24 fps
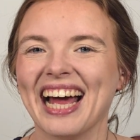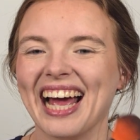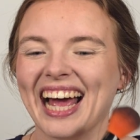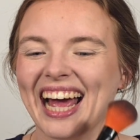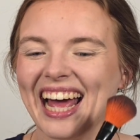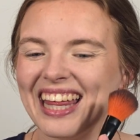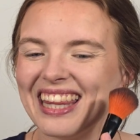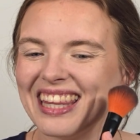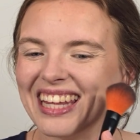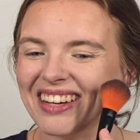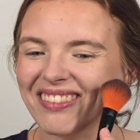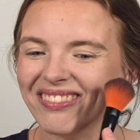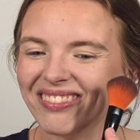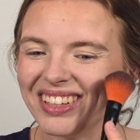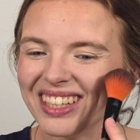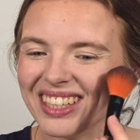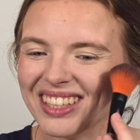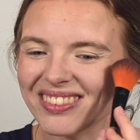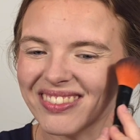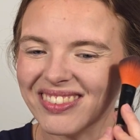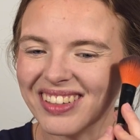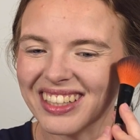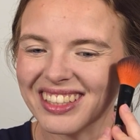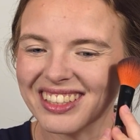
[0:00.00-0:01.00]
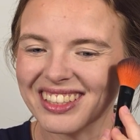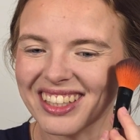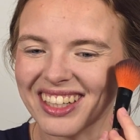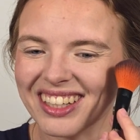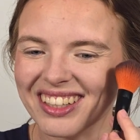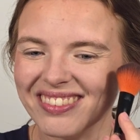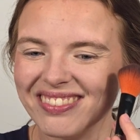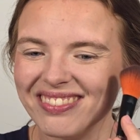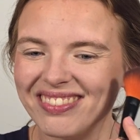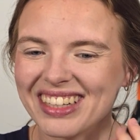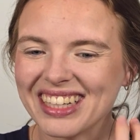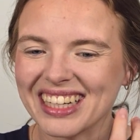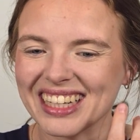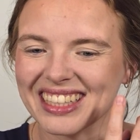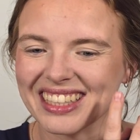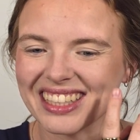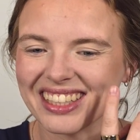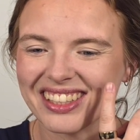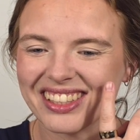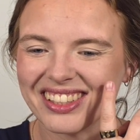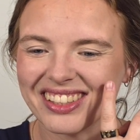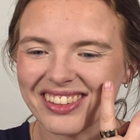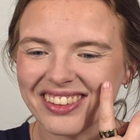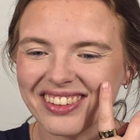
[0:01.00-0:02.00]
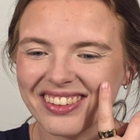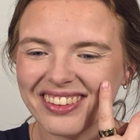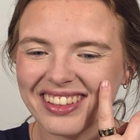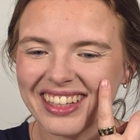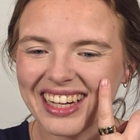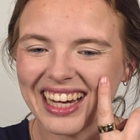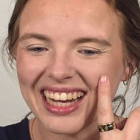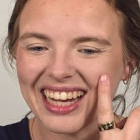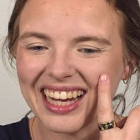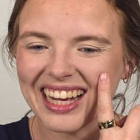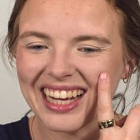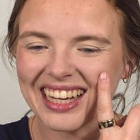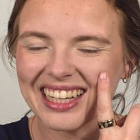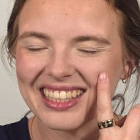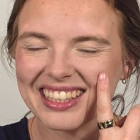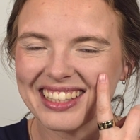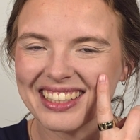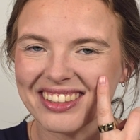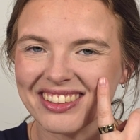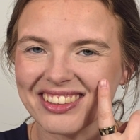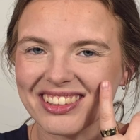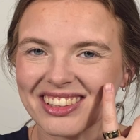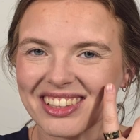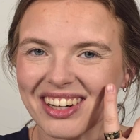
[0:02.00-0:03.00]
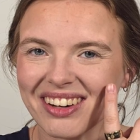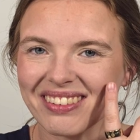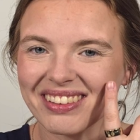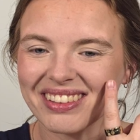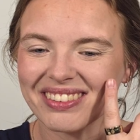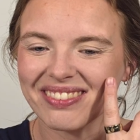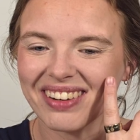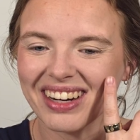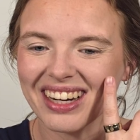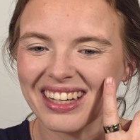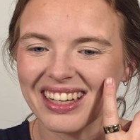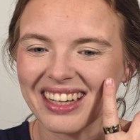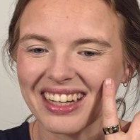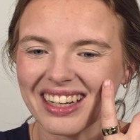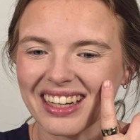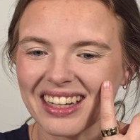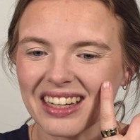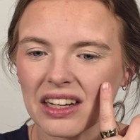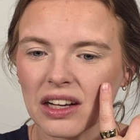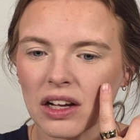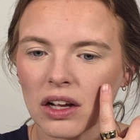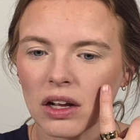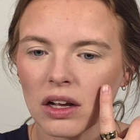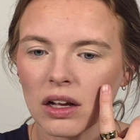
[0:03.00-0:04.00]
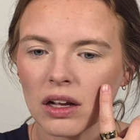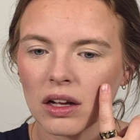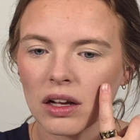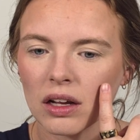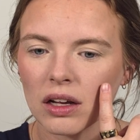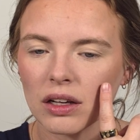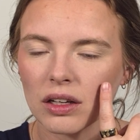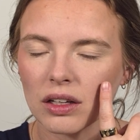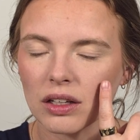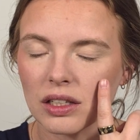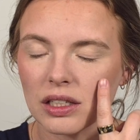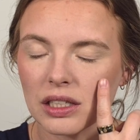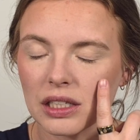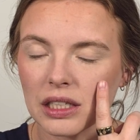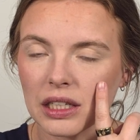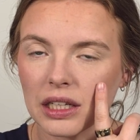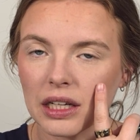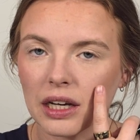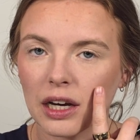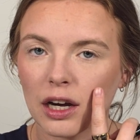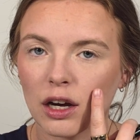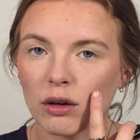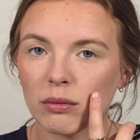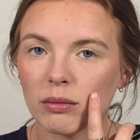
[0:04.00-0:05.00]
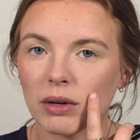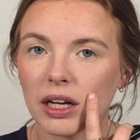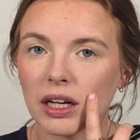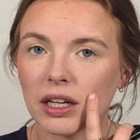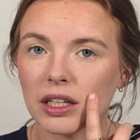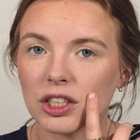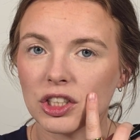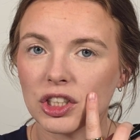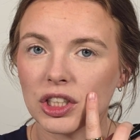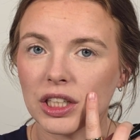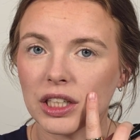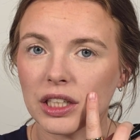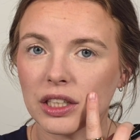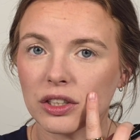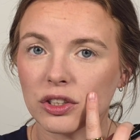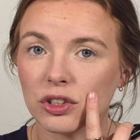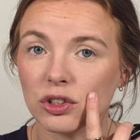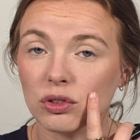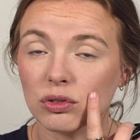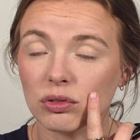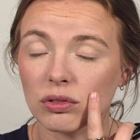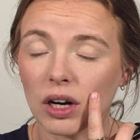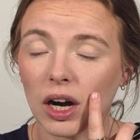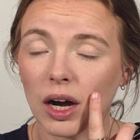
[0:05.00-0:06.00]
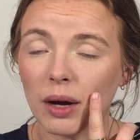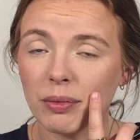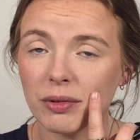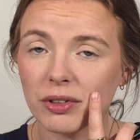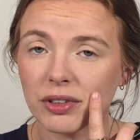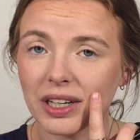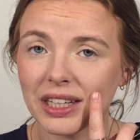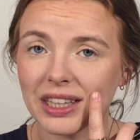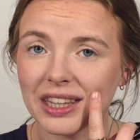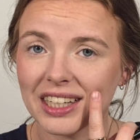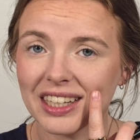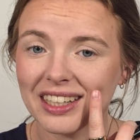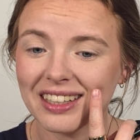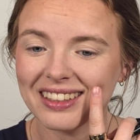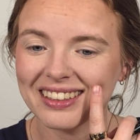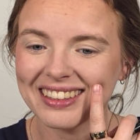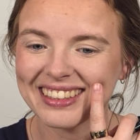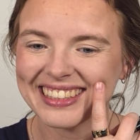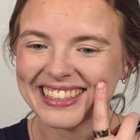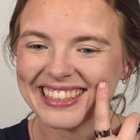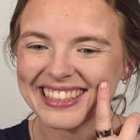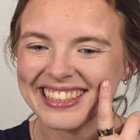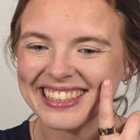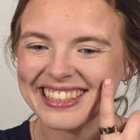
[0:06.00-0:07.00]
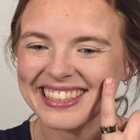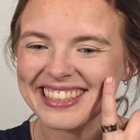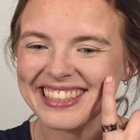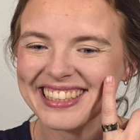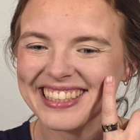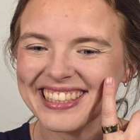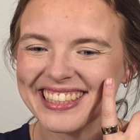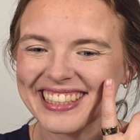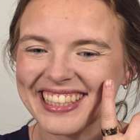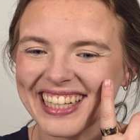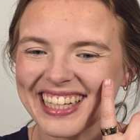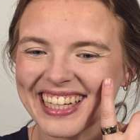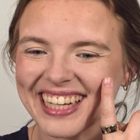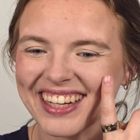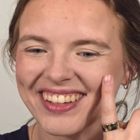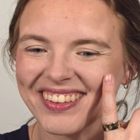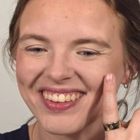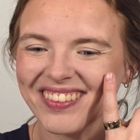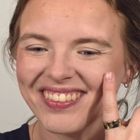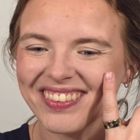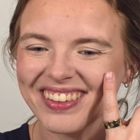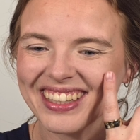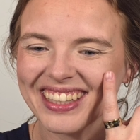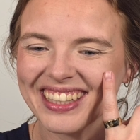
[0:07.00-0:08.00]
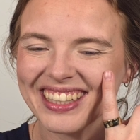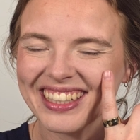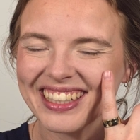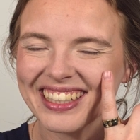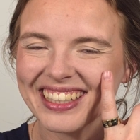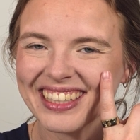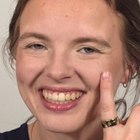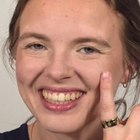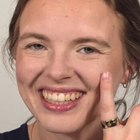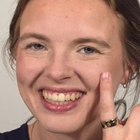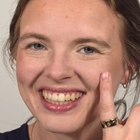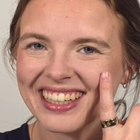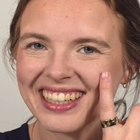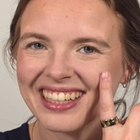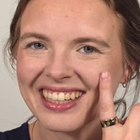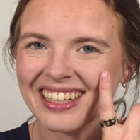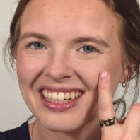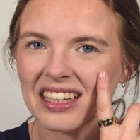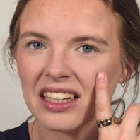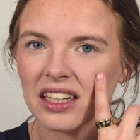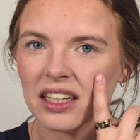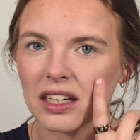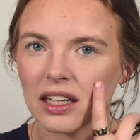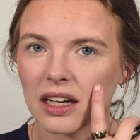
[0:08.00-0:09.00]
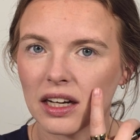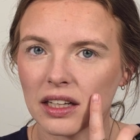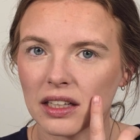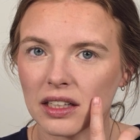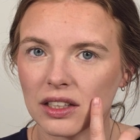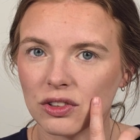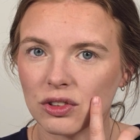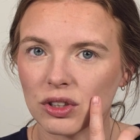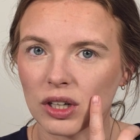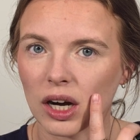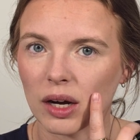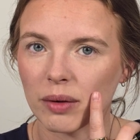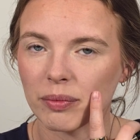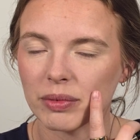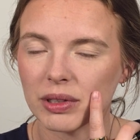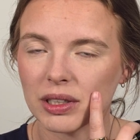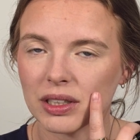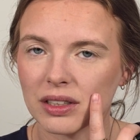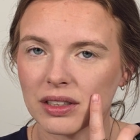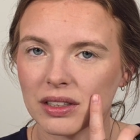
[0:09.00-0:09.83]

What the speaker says: and then put your blush on, because as soon as you stop smiling, you see how my cheek dropped right there? Came up here and then dropped.